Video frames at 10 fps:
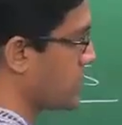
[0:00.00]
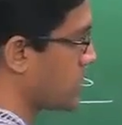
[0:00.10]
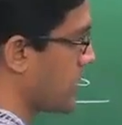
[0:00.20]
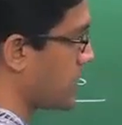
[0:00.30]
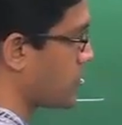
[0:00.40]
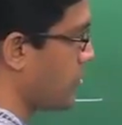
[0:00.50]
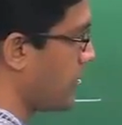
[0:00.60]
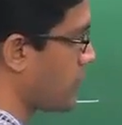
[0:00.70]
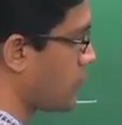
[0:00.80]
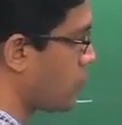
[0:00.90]
says you
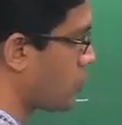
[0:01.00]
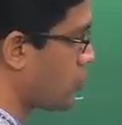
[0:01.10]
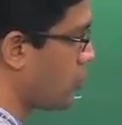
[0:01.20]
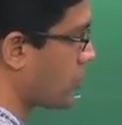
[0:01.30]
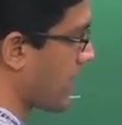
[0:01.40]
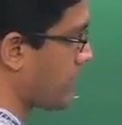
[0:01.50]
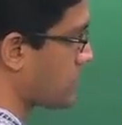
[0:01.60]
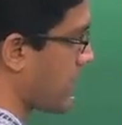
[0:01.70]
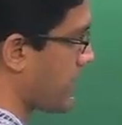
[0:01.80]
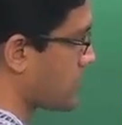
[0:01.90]
need to do 2 times
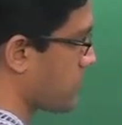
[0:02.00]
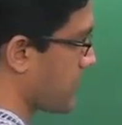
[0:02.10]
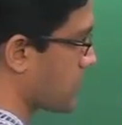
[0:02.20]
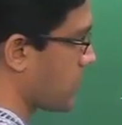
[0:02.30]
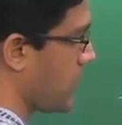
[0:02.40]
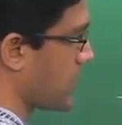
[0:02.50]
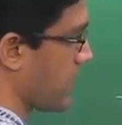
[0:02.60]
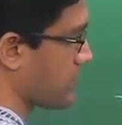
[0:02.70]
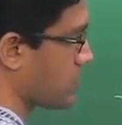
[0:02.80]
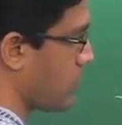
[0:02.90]
x plus 3
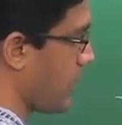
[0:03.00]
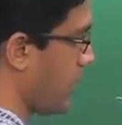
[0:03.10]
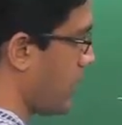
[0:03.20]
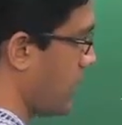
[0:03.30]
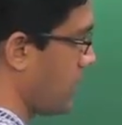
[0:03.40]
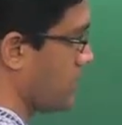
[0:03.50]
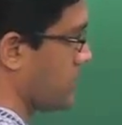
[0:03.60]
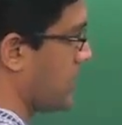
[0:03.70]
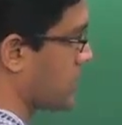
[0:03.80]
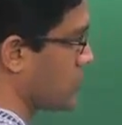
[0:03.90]
times y.
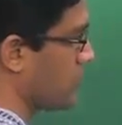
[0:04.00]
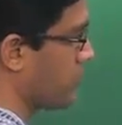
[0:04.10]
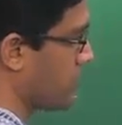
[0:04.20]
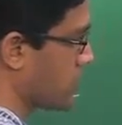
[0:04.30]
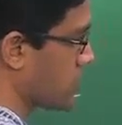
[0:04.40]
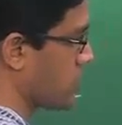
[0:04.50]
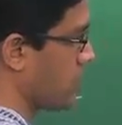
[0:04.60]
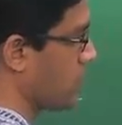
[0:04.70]
That's the first